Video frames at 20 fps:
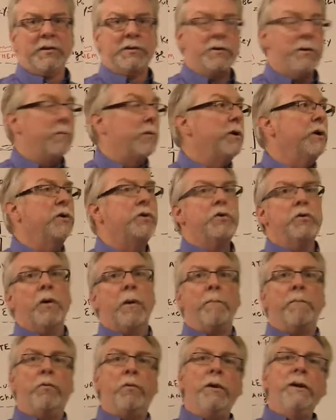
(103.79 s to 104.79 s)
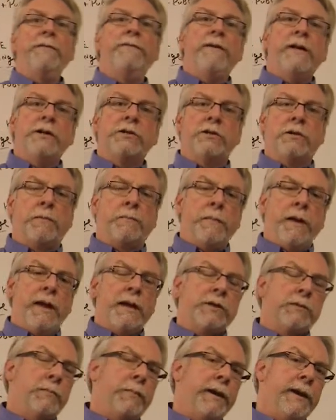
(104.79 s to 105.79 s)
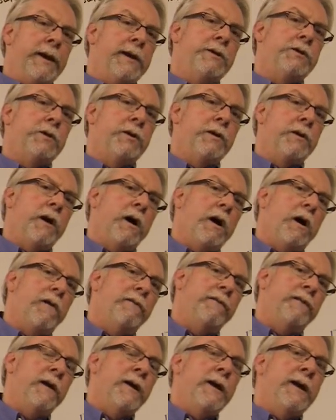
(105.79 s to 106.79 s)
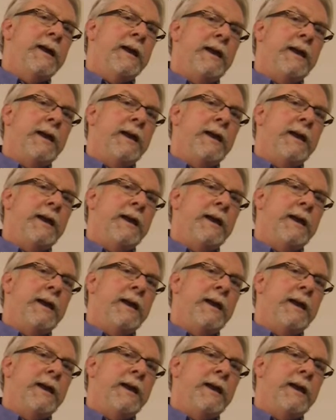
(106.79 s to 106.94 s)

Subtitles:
So I'm going to do a brief explanation of